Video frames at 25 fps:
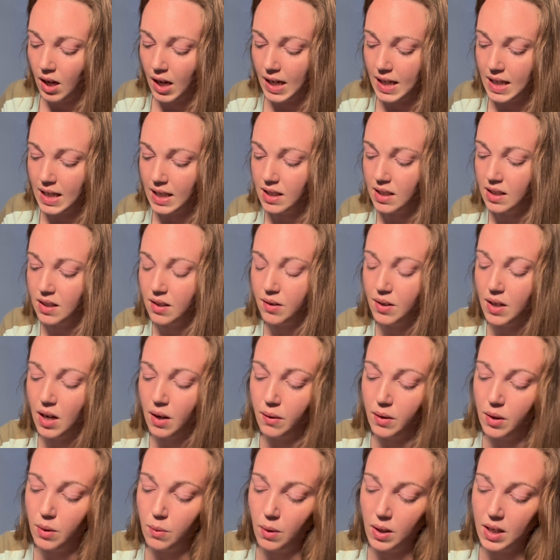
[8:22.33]
get that they're not
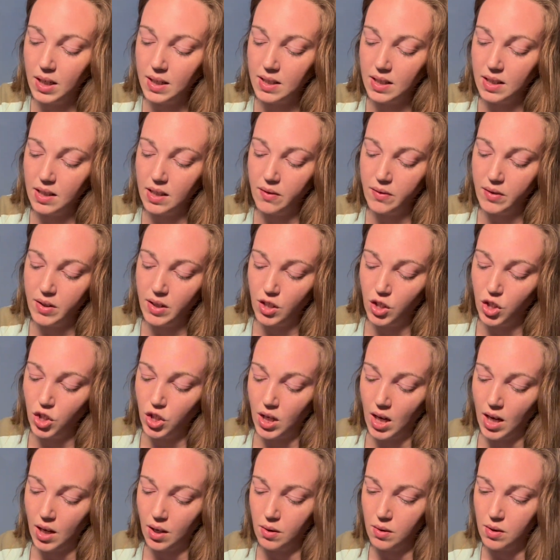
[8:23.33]
really wanting to live in the
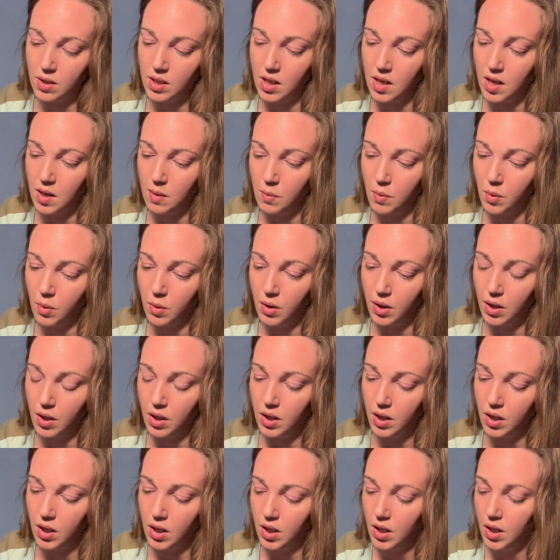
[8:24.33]
shadows
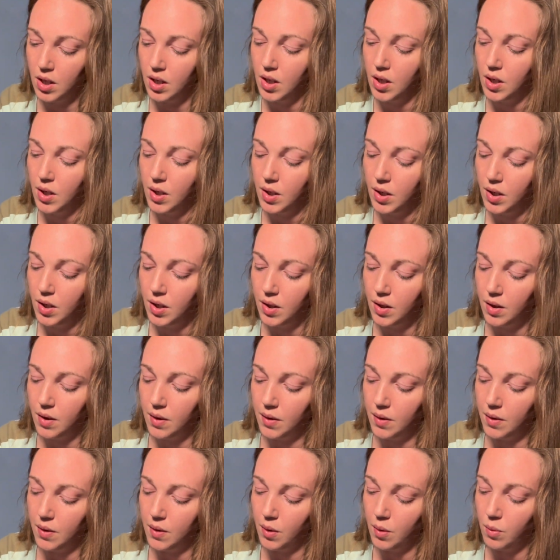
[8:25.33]
anymore.
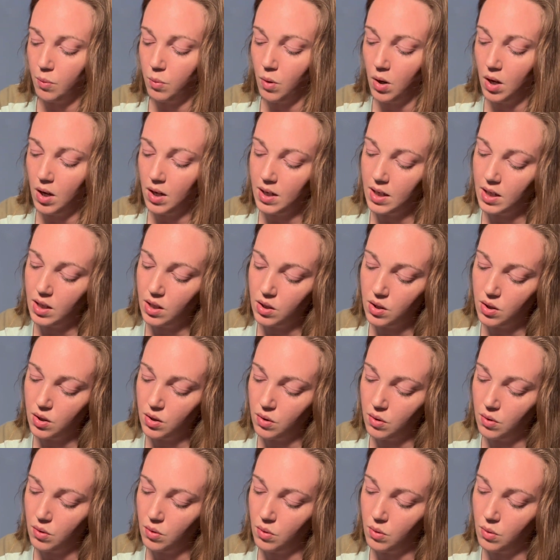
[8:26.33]
They're wanting
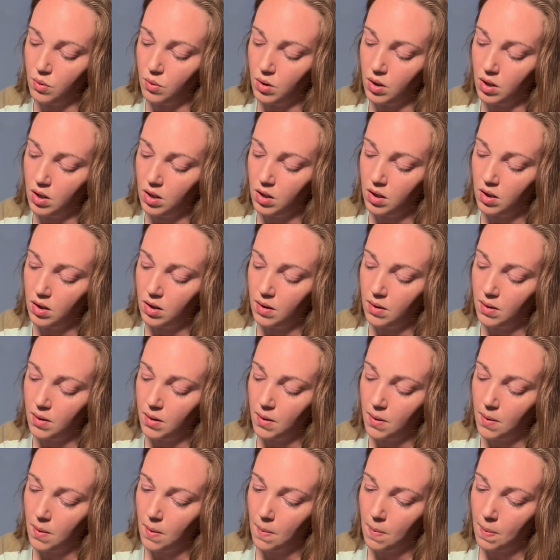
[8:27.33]
to
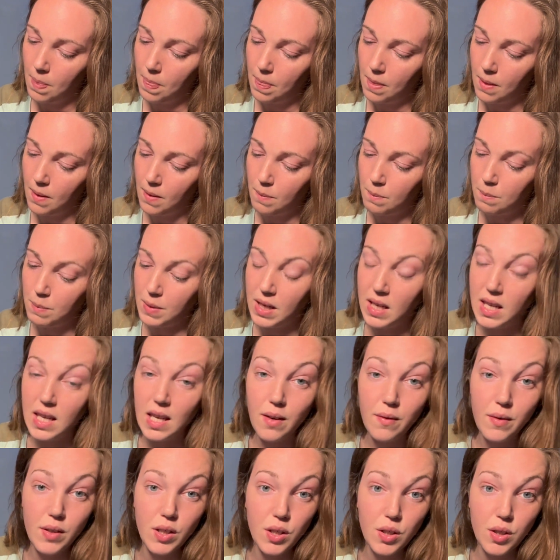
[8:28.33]
be
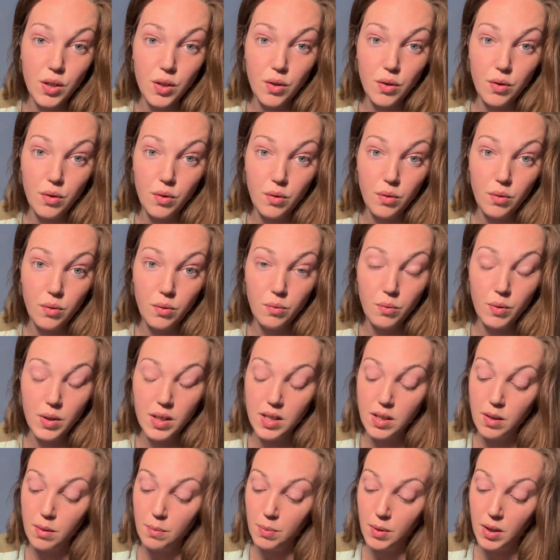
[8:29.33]
given to,
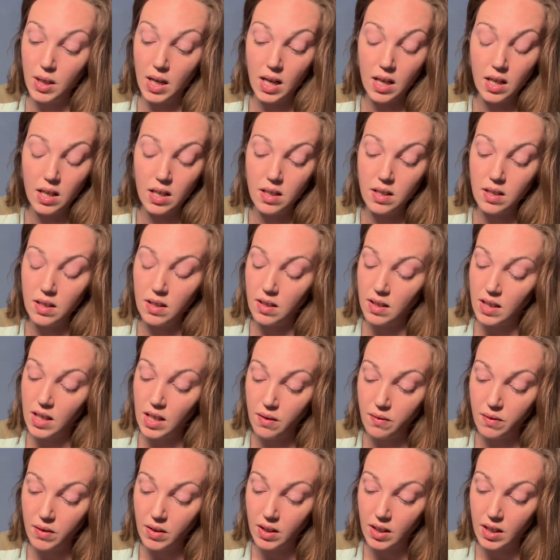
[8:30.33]
reciprocated
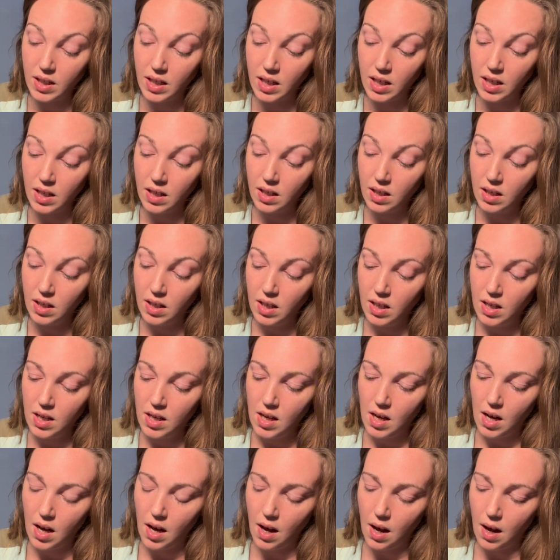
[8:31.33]
evenly.
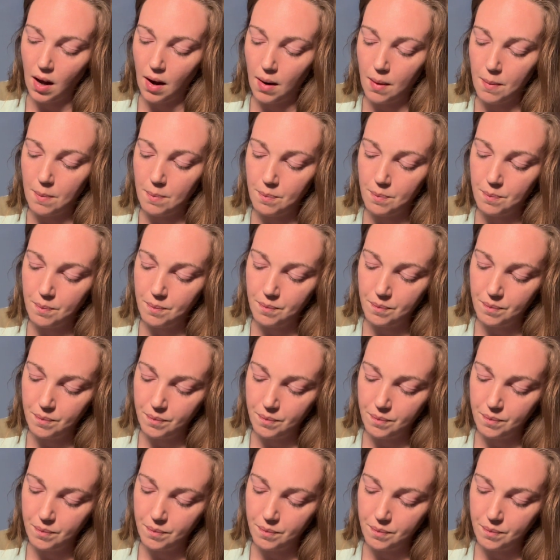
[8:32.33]
There